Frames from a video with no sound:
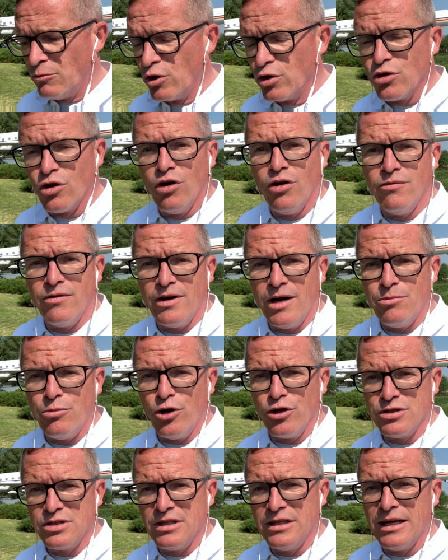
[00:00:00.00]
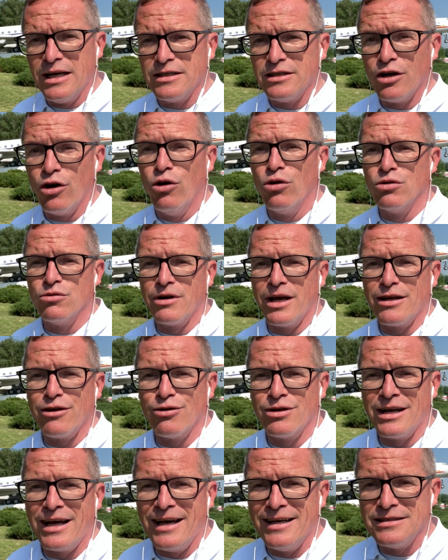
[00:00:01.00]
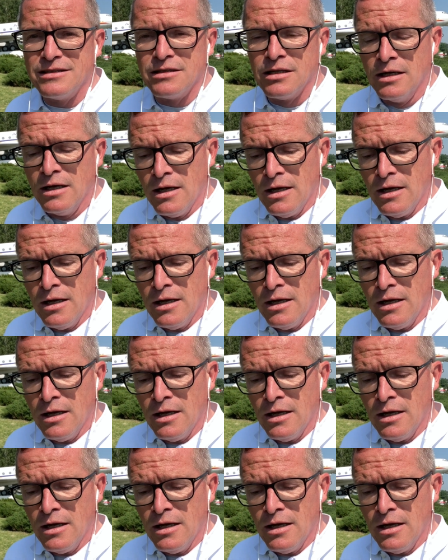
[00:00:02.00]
Moldova, Bosnia, they all recognize